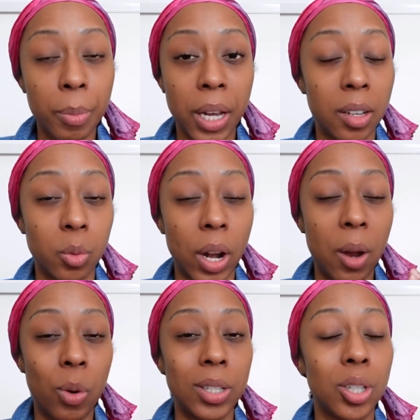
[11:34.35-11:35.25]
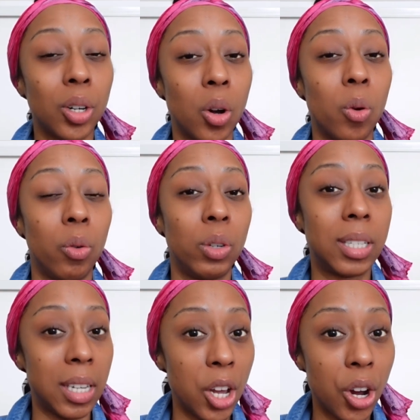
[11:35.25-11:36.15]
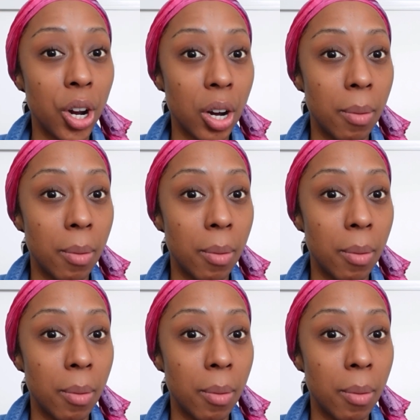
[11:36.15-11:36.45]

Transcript: because when I went to go see her,